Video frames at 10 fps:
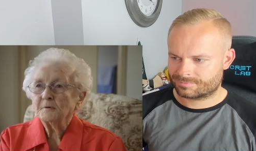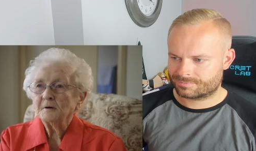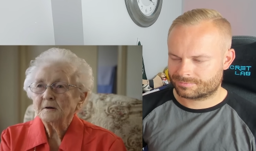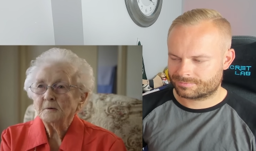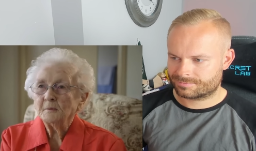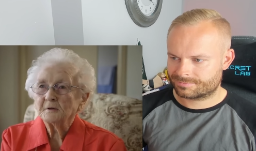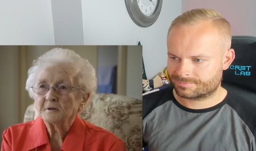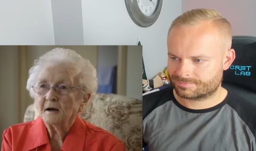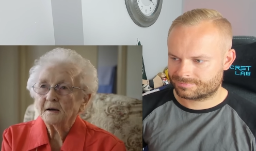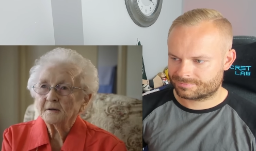Speaker 1: were a little bit
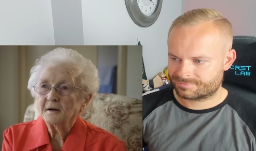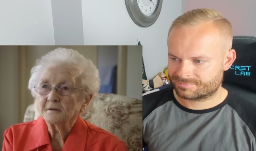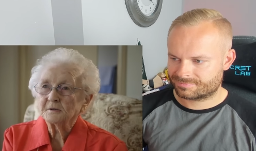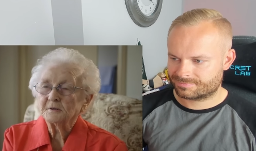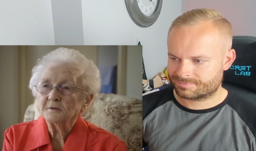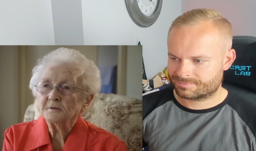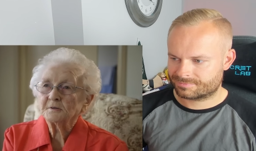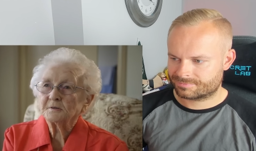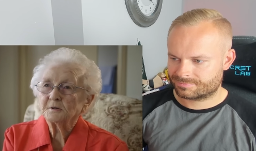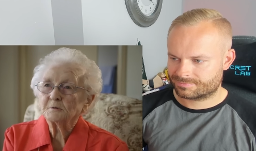sarcastic
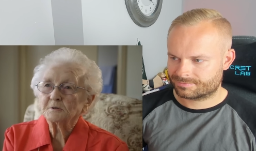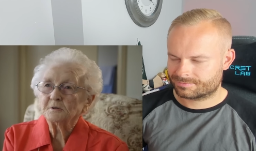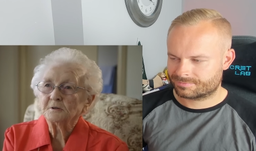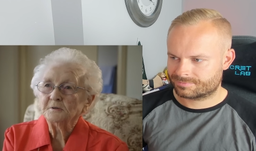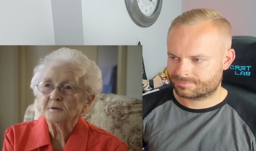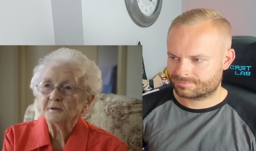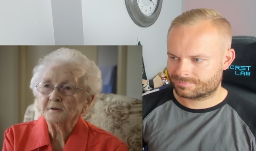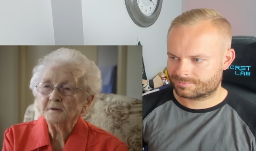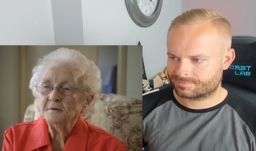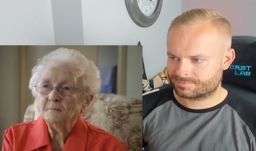to a certain
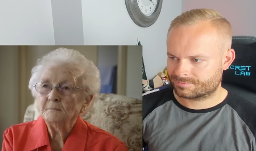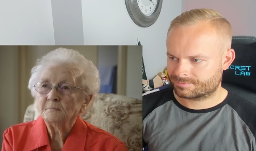thing.